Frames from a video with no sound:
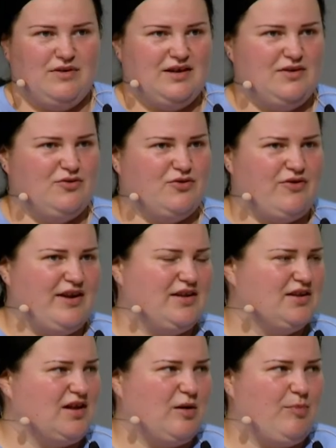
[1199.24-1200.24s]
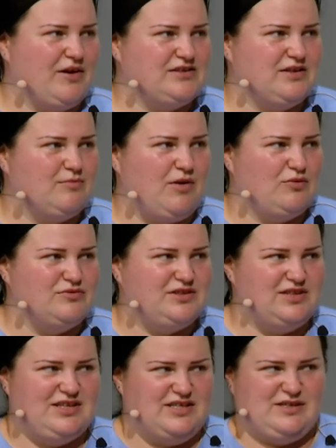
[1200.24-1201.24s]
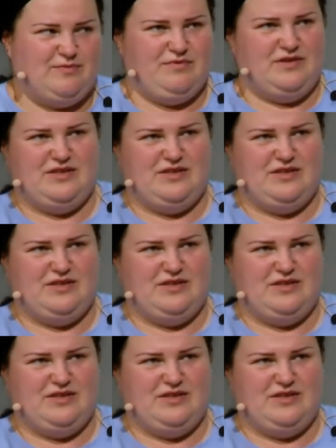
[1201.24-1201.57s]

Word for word: my Ukrainian Carpathian mountain is,